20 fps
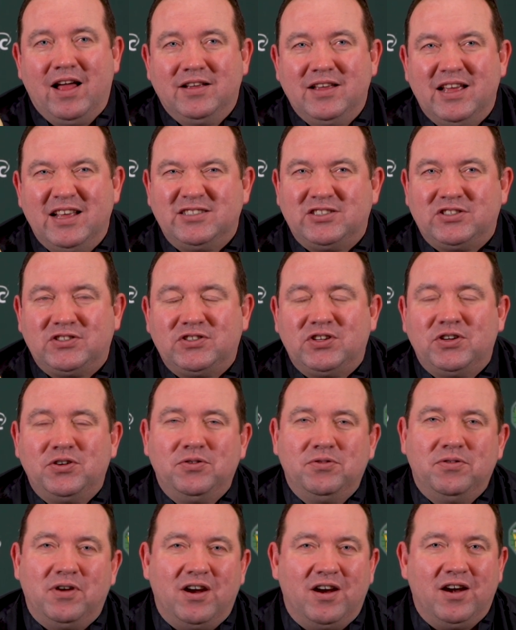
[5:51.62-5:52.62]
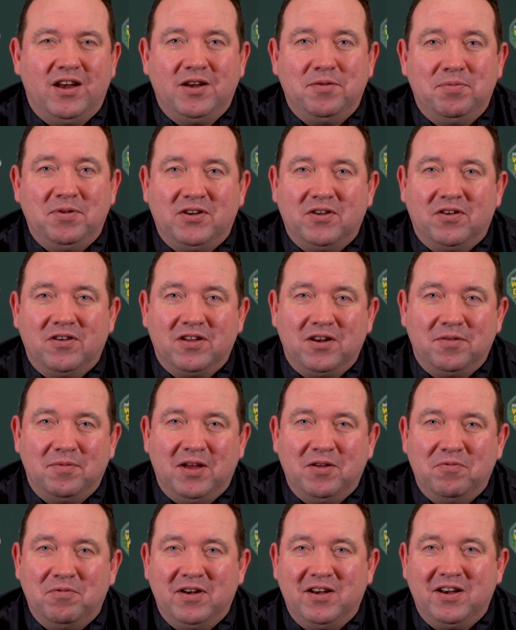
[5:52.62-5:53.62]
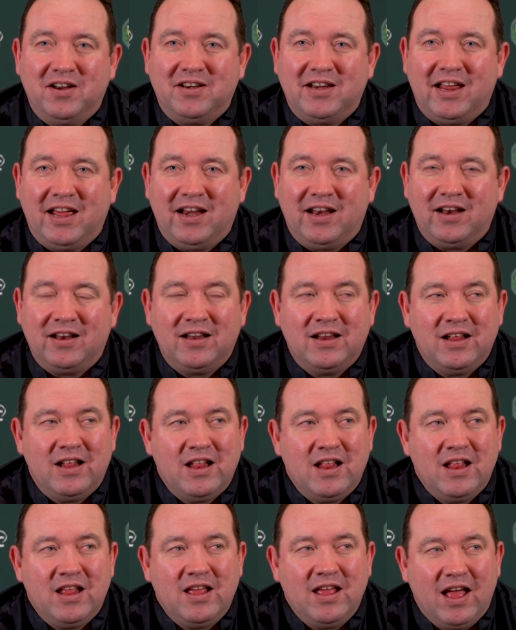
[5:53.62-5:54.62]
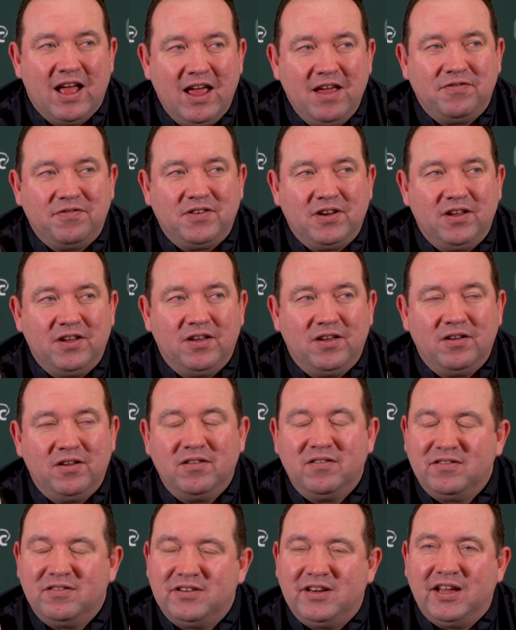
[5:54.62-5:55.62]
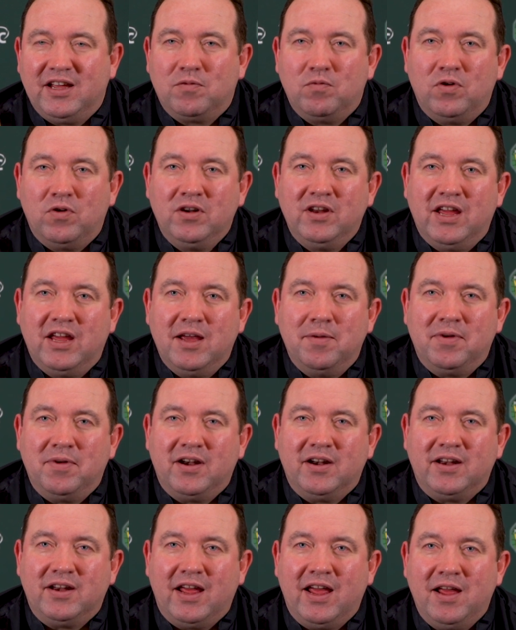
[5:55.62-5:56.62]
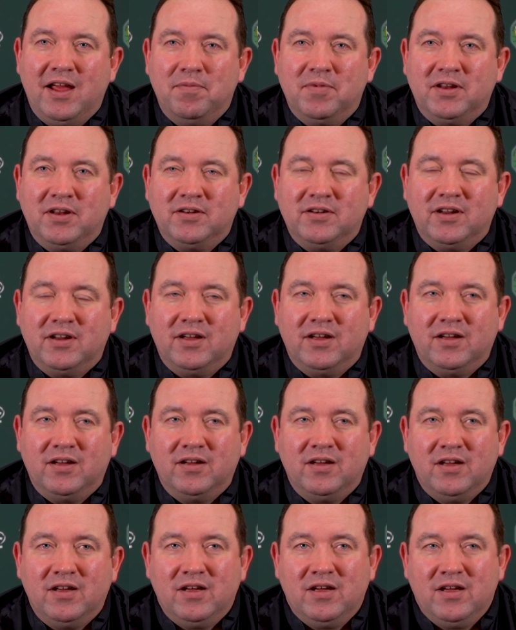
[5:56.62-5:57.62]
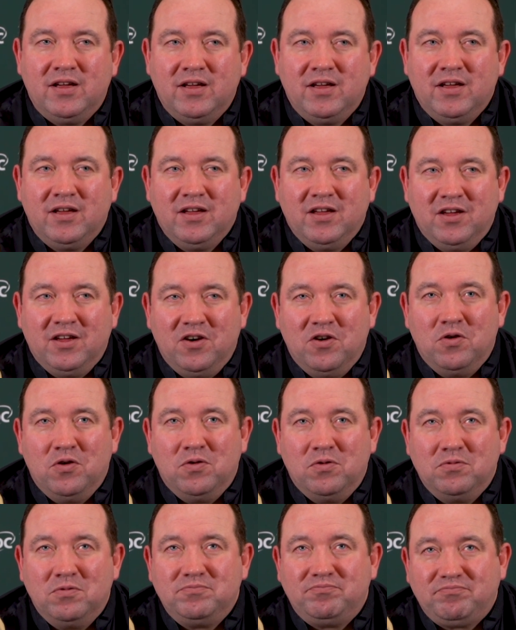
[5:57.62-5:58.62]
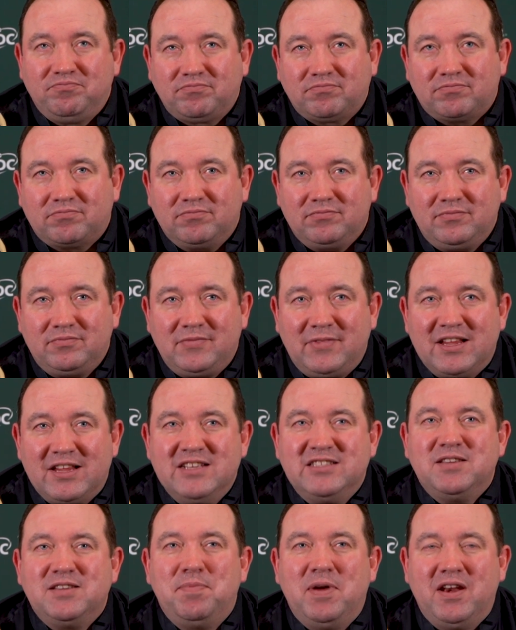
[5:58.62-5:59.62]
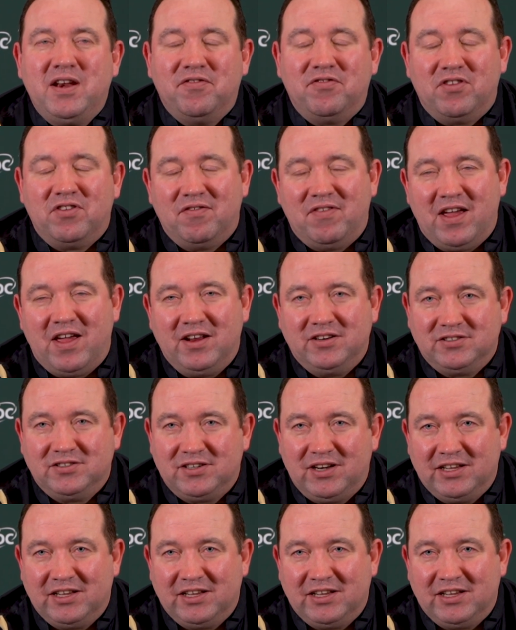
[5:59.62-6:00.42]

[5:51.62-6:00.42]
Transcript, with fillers: it's too early to be talking about winning the title. I have to take one game at a time, and uh, you know, it's a bit of revenge.